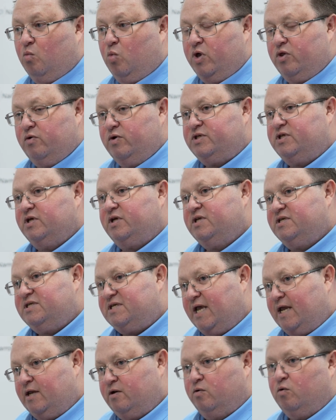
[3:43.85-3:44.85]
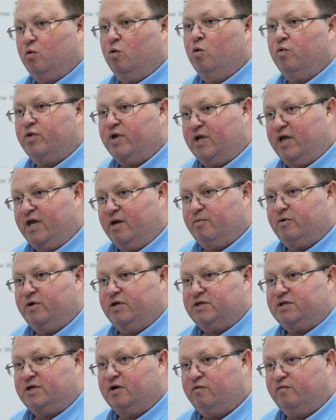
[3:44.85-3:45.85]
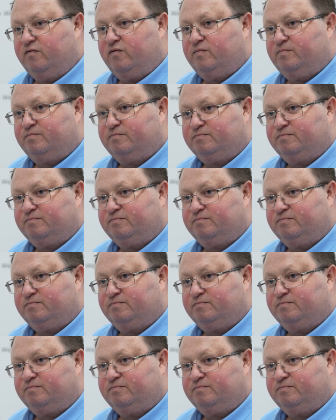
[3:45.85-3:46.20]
whether it's the container or the label itself.